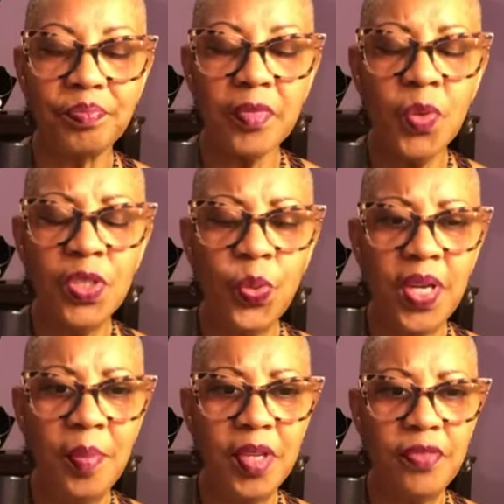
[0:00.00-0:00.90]
what's the word
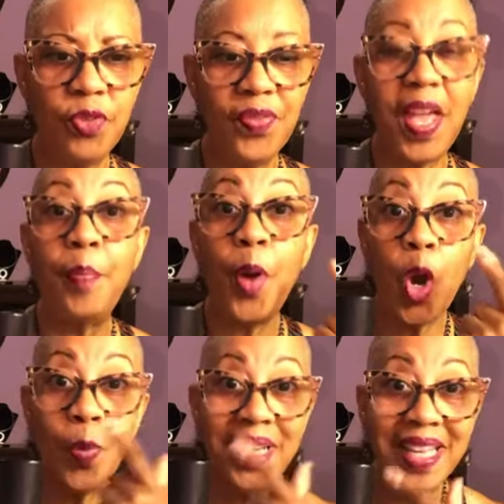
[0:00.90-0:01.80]
I'm looking for? That
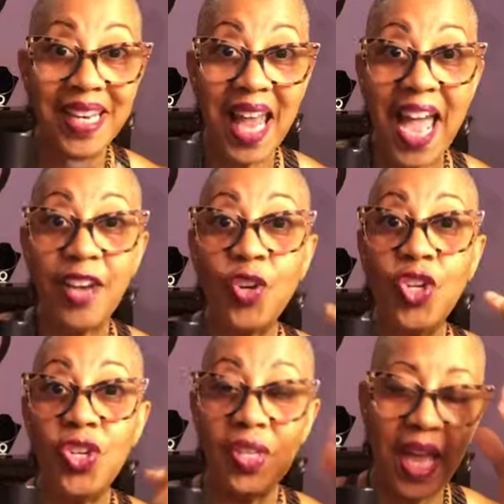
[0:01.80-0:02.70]
permanent liner
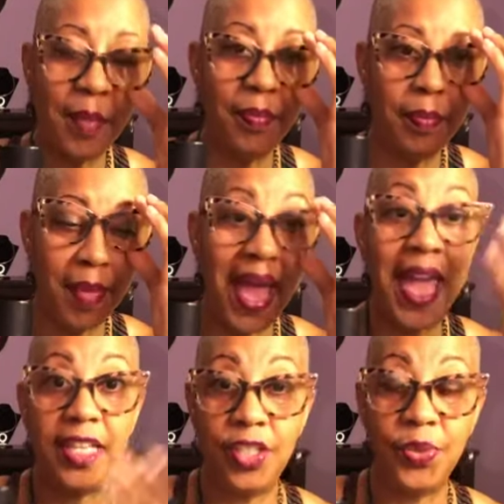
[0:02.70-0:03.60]
look like
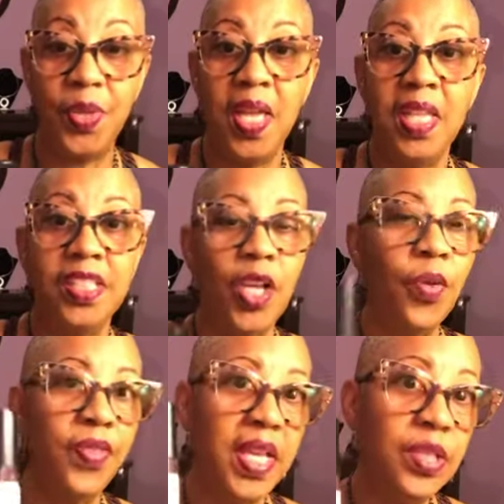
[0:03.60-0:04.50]
mine do. So
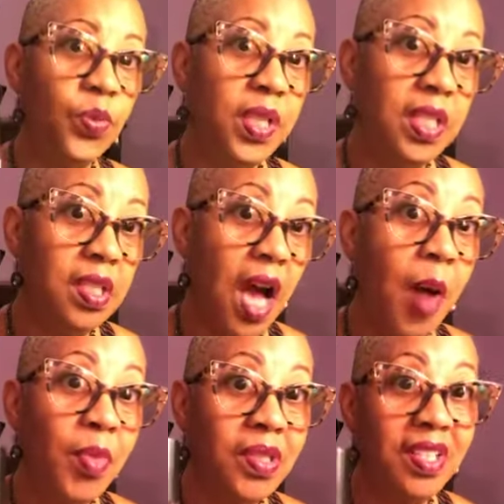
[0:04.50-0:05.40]
this would look,
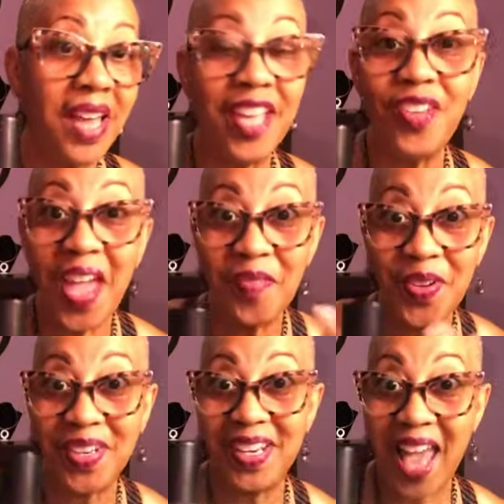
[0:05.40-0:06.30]
almost look like you have
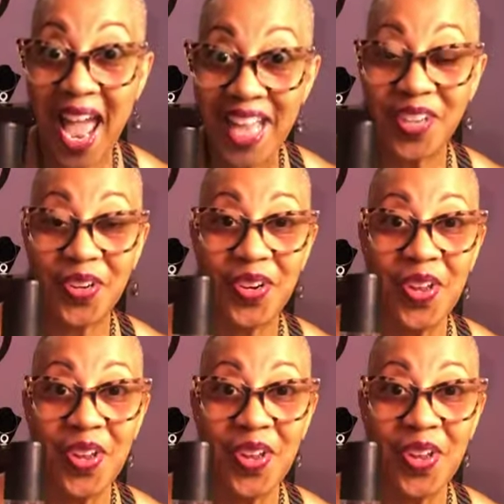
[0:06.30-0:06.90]
on a liner,